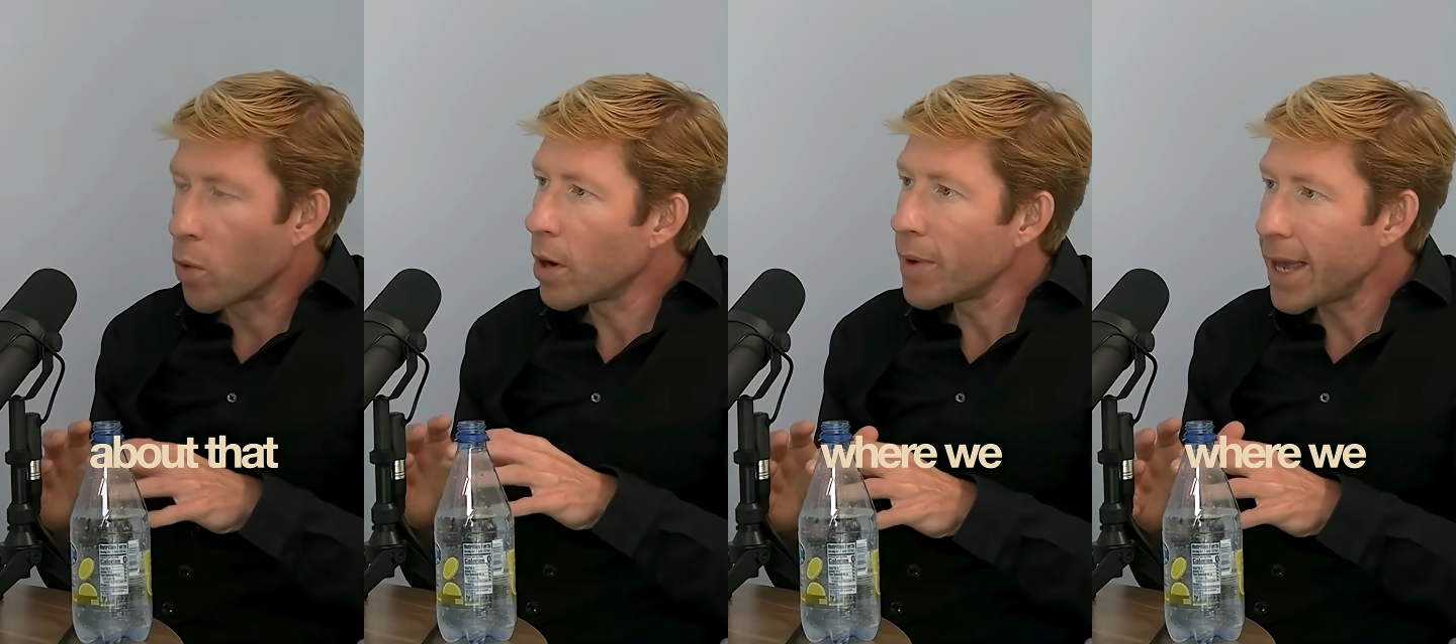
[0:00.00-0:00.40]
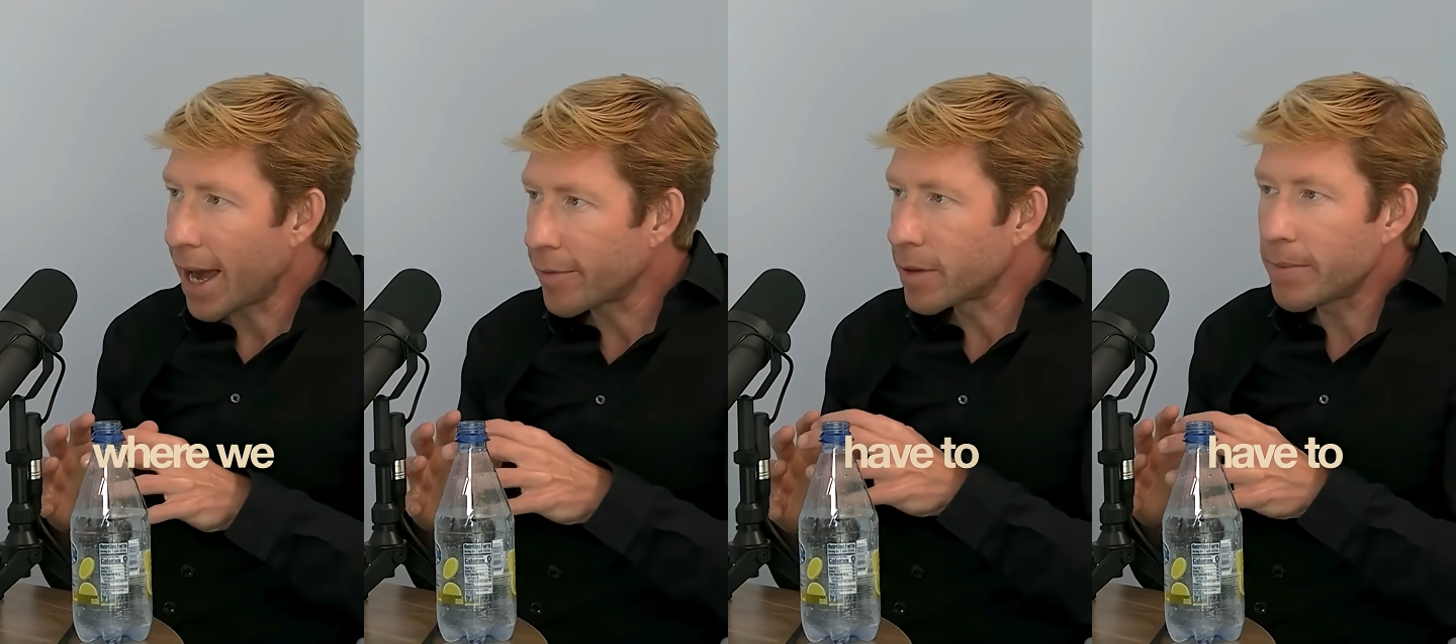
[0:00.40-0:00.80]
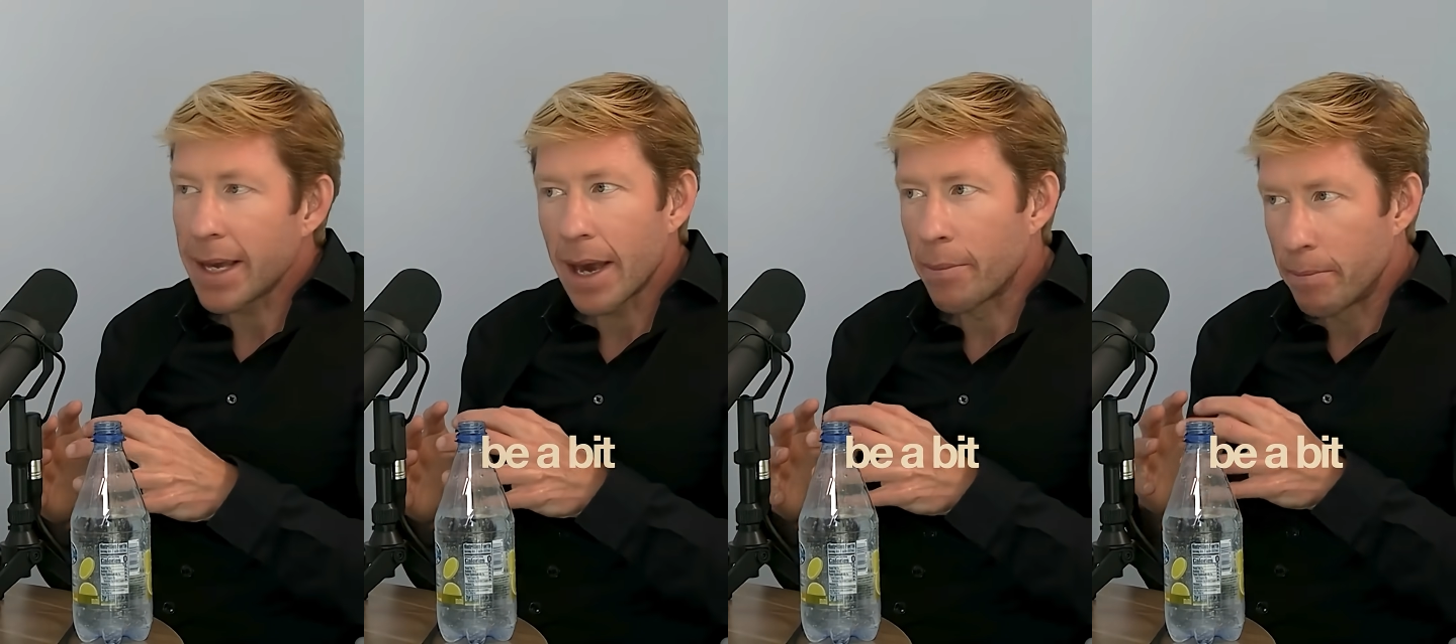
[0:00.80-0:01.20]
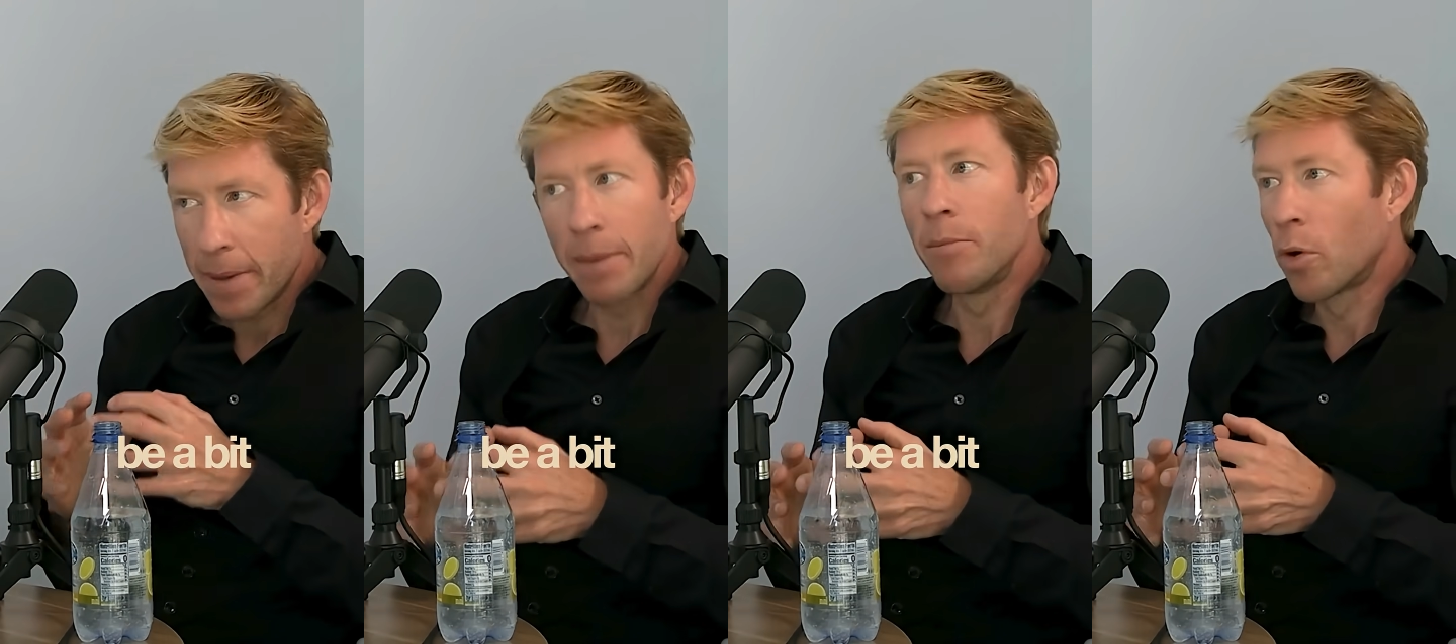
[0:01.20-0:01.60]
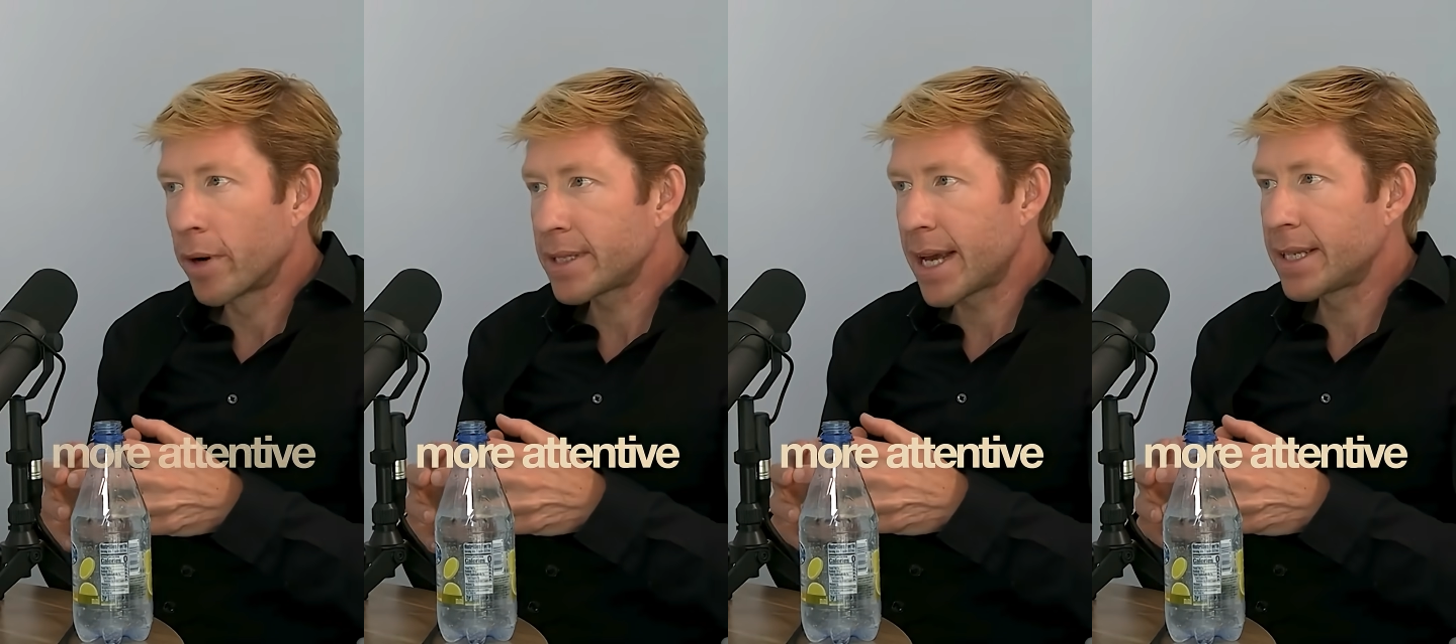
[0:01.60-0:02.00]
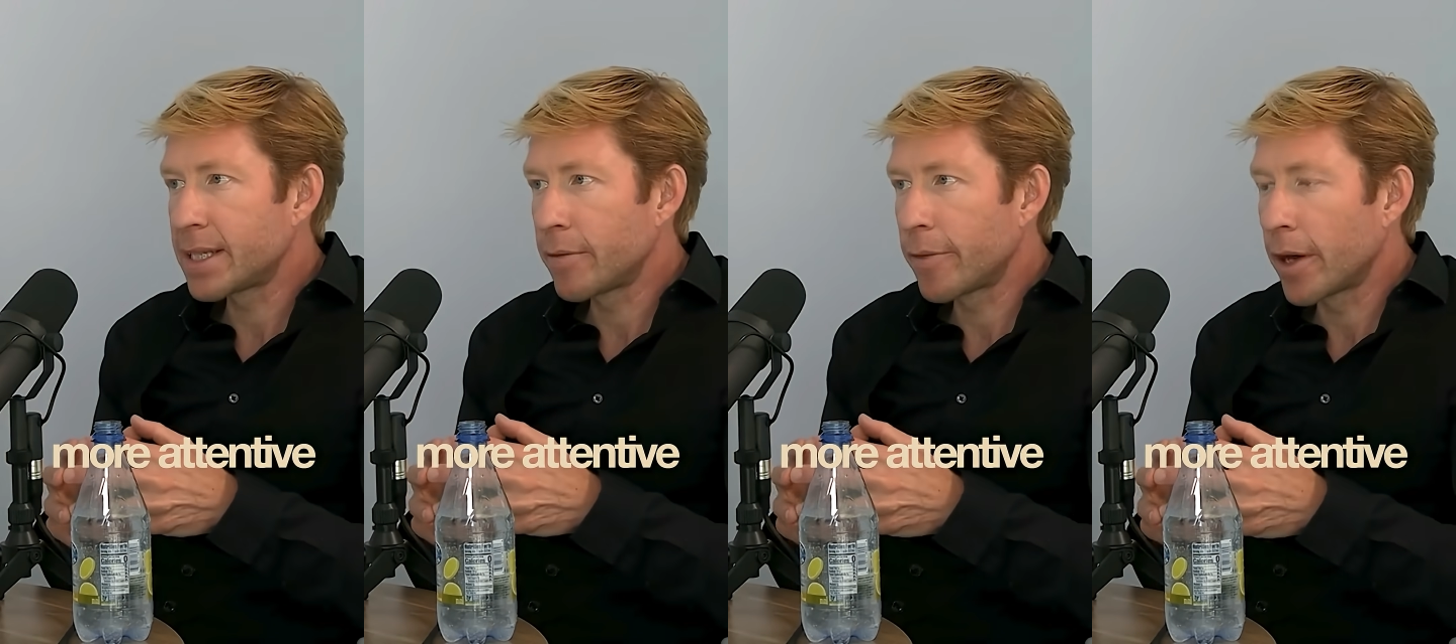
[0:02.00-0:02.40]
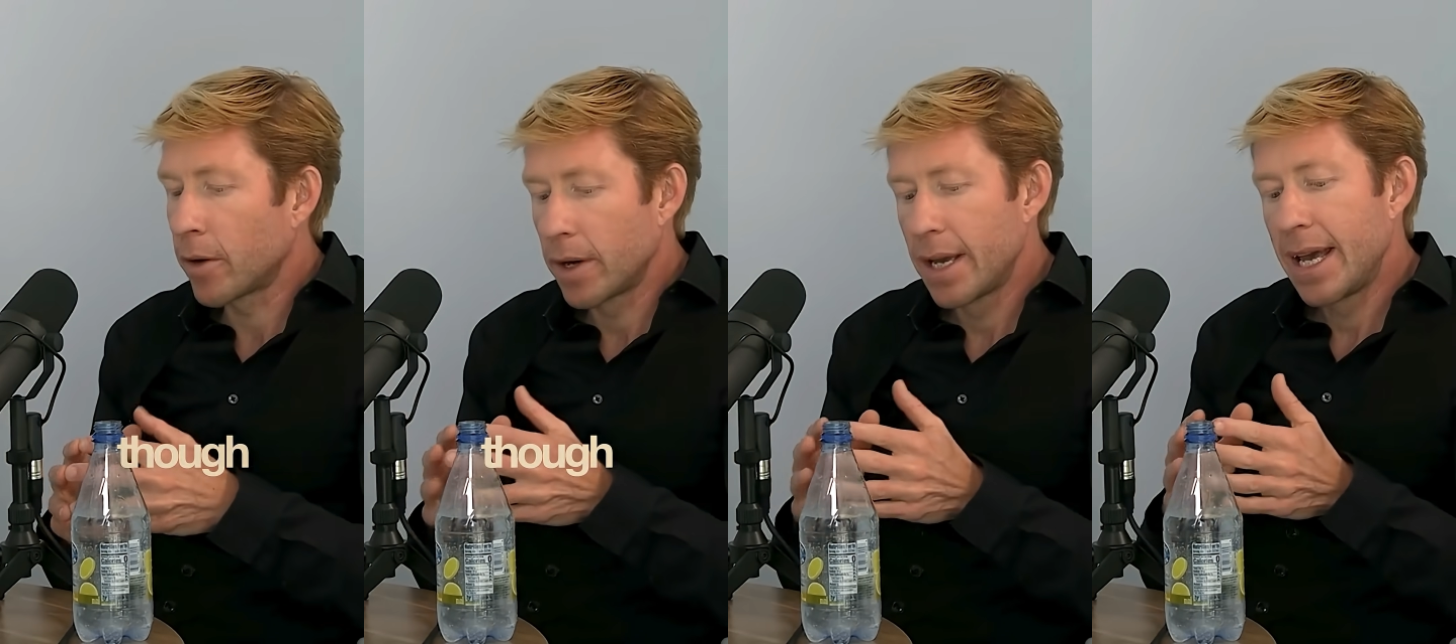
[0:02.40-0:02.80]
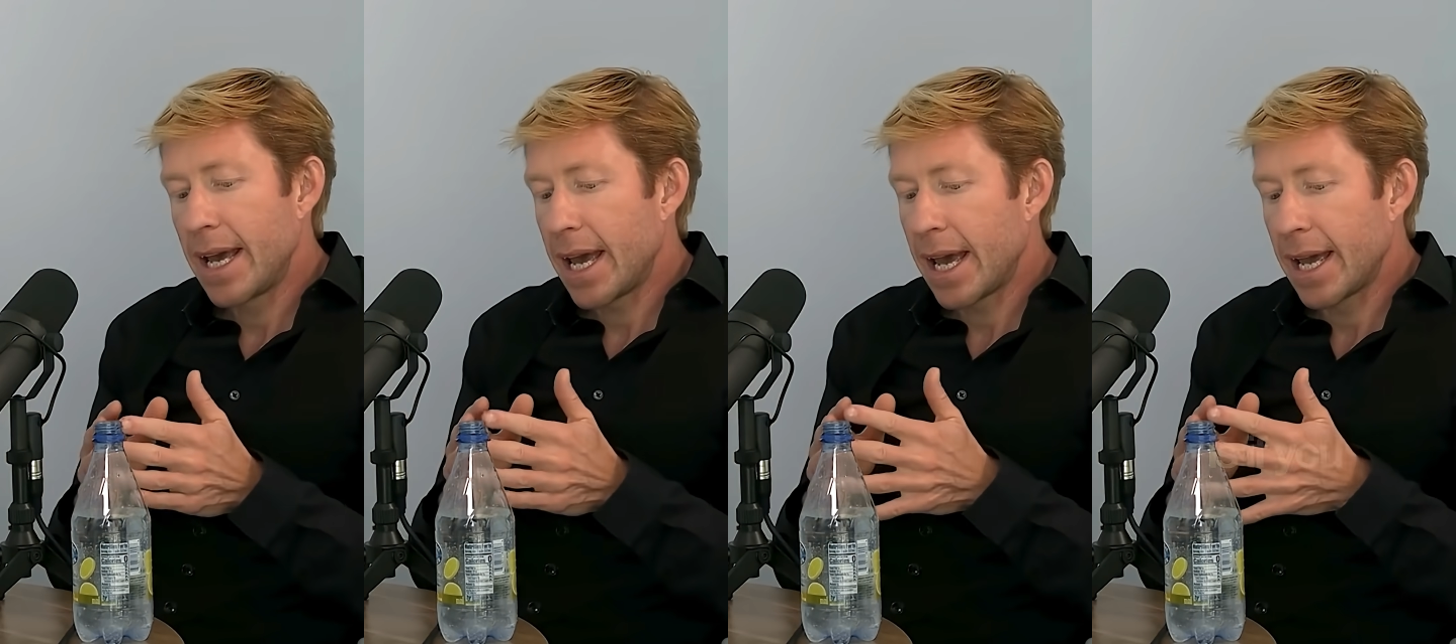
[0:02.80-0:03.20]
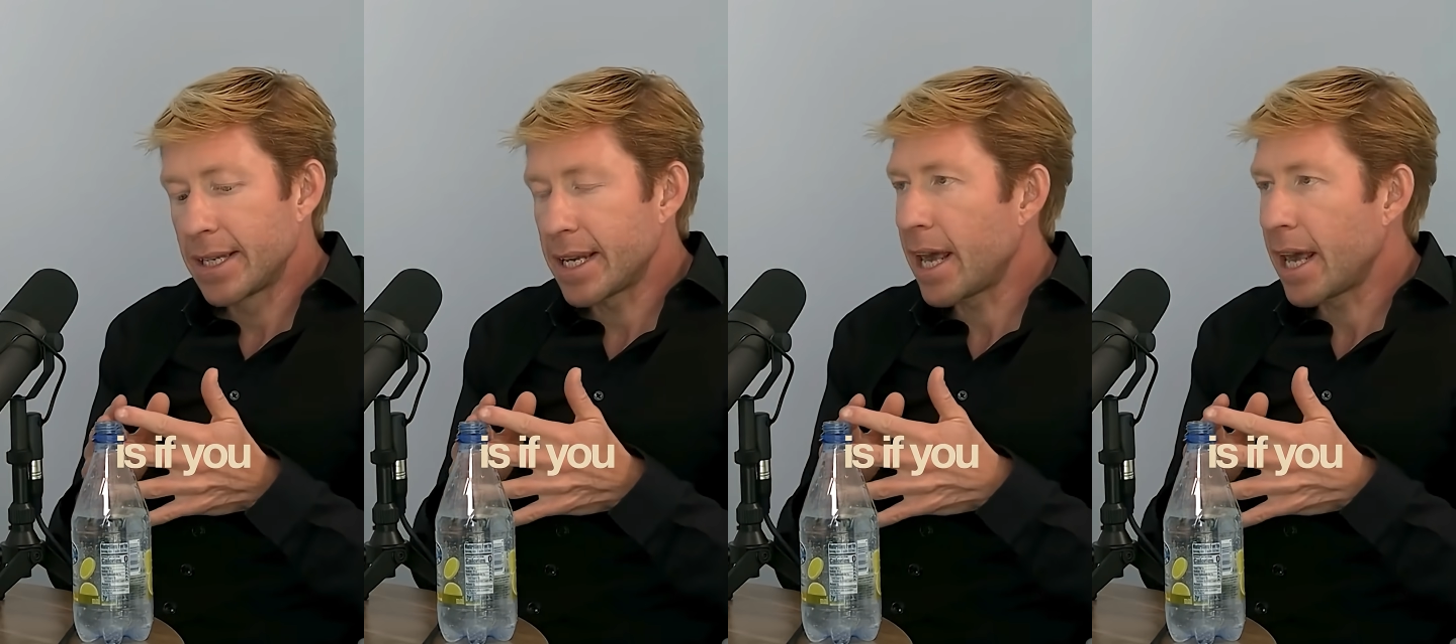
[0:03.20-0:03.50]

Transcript: Where we have to be a bit more attentive, though, is